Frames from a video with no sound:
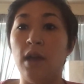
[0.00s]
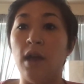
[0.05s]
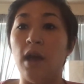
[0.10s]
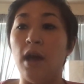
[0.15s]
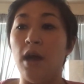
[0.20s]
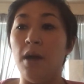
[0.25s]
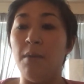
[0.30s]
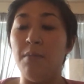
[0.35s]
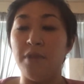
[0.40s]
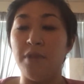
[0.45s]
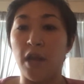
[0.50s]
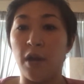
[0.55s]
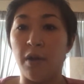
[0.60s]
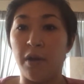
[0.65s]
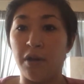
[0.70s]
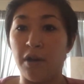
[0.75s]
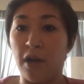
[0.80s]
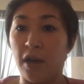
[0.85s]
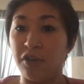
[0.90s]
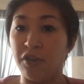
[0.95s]
the
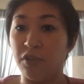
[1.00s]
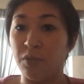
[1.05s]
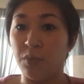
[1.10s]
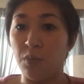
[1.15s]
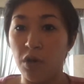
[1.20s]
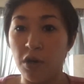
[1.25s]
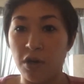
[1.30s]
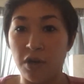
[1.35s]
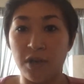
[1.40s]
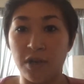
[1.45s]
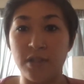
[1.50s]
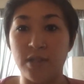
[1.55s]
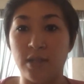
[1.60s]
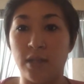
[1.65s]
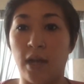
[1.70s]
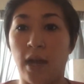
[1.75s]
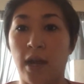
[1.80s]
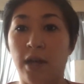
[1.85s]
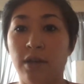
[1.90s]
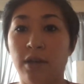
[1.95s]
aerator actually works,
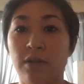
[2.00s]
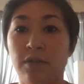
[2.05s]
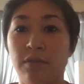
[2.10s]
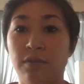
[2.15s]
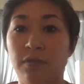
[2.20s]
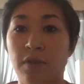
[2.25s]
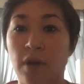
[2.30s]
and kind of